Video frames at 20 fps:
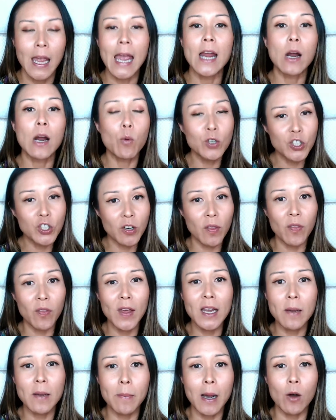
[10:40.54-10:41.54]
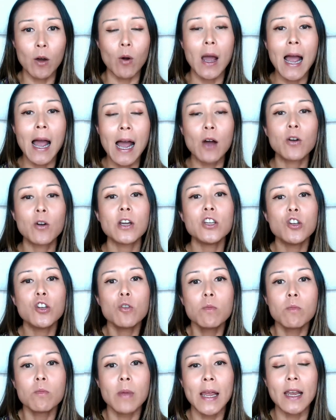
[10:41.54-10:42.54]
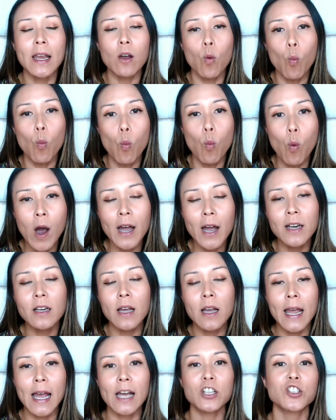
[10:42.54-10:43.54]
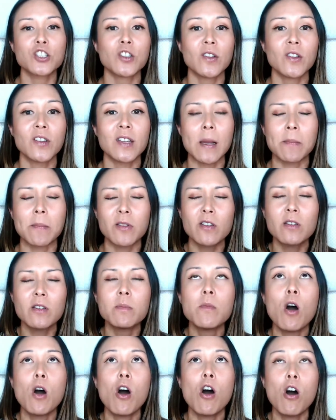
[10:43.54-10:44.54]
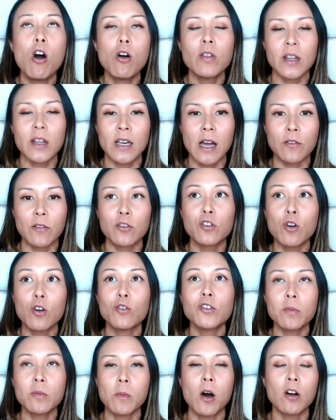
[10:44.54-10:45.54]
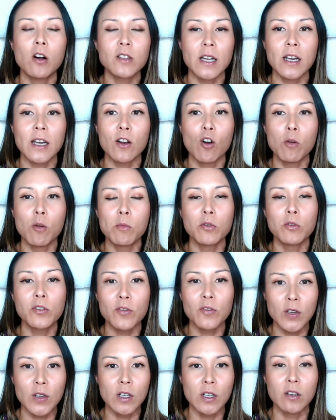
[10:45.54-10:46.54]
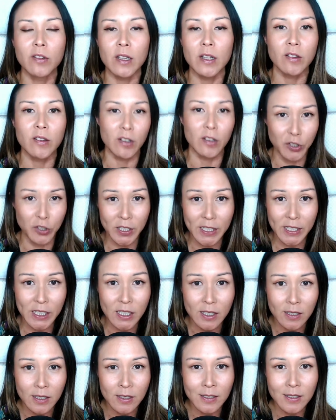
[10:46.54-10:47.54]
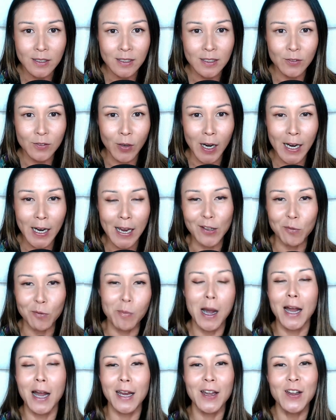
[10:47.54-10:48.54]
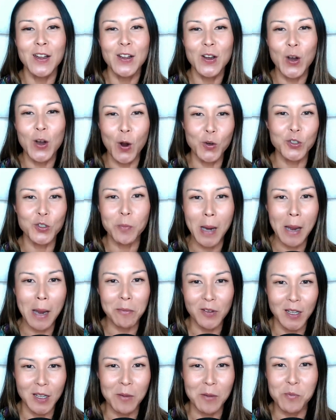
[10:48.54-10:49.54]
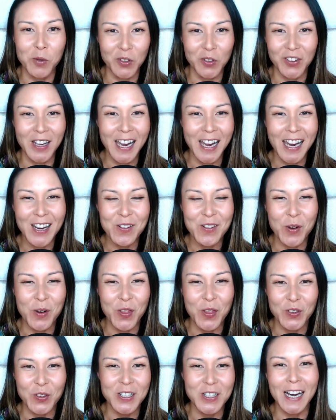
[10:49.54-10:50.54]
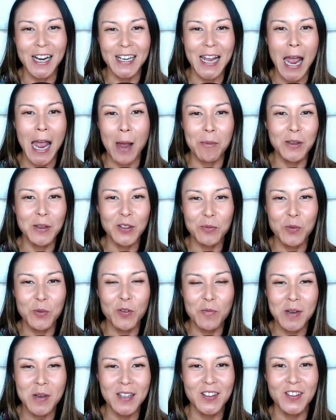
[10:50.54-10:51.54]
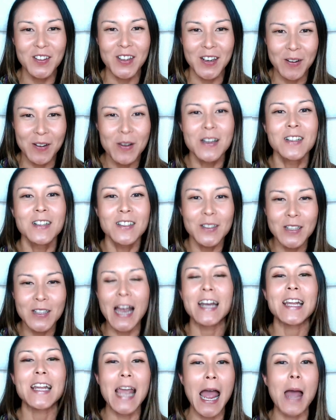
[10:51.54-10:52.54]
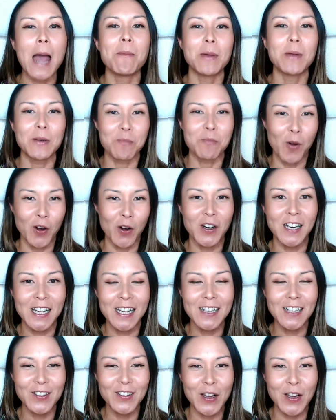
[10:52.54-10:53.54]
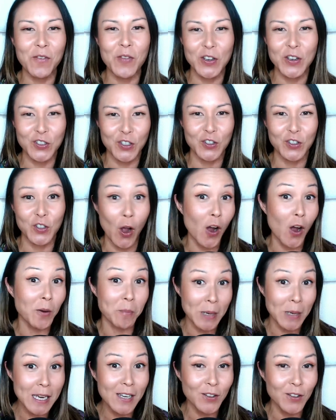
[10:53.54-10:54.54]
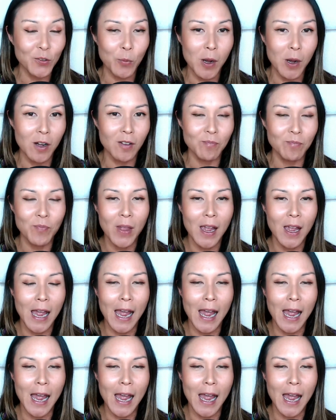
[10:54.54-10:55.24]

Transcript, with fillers: and I want you to think about how can you make one action step small enough, so small that it almost feels insulting right? As my coach Pam Slim will say with her tiny habits movements and tiny habit marketing stuff that she's taught me as well